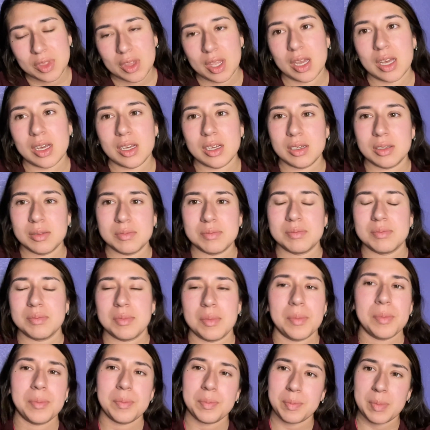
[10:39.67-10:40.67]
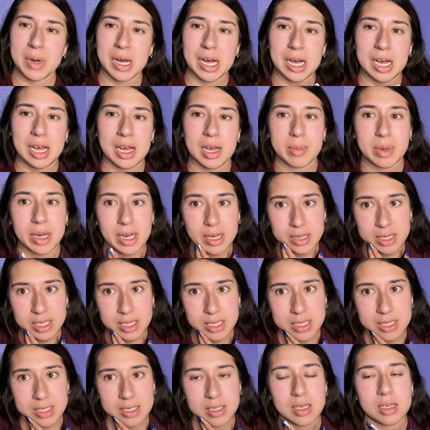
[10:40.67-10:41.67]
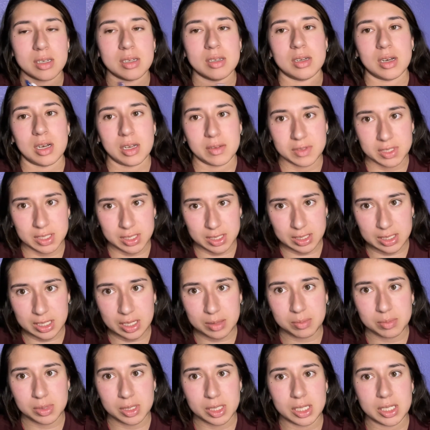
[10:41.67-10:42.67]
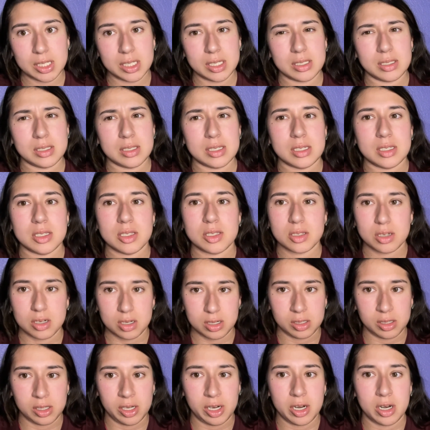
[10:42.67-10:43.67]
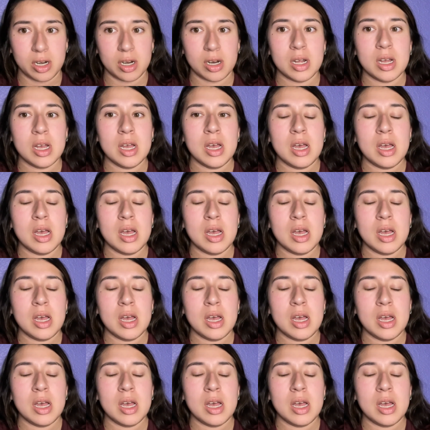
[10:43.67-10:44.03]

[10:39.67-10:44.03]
Um, my mouth has obviously stopped bleeding since earlier.